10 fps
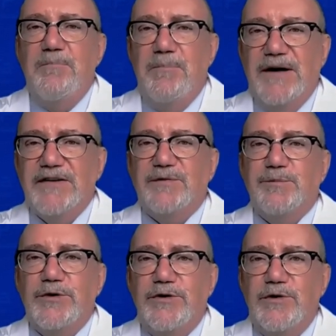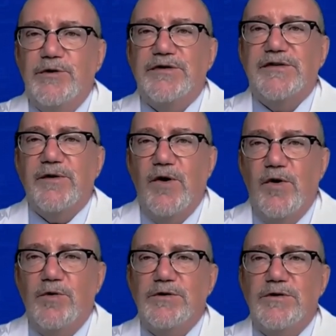must produce their
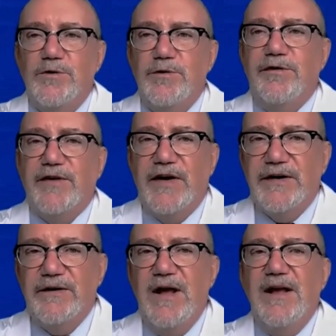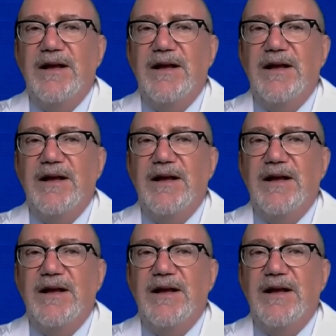own glutathione